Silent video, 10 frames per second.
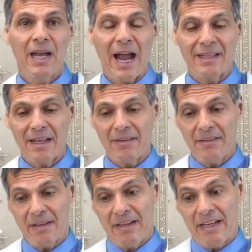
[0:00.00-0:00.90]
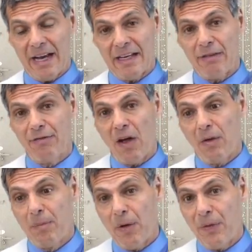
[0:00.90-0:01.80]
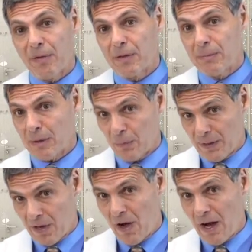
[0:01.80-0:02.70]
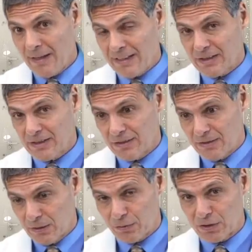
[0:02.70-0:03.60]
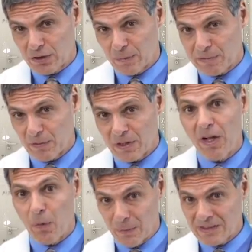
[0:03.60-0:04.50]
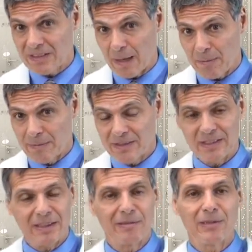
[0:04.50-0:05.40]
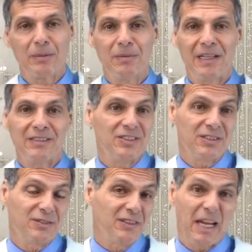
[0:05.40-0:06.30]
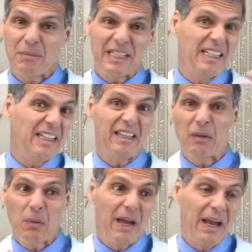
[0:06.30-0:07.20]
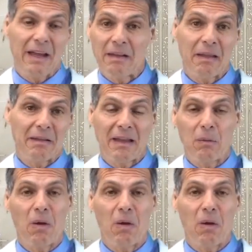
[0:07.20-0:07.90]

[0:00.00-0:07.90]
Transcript: And then he followed both the group that went on his nutritional protocol with supplements and the group that just kept eating the way that they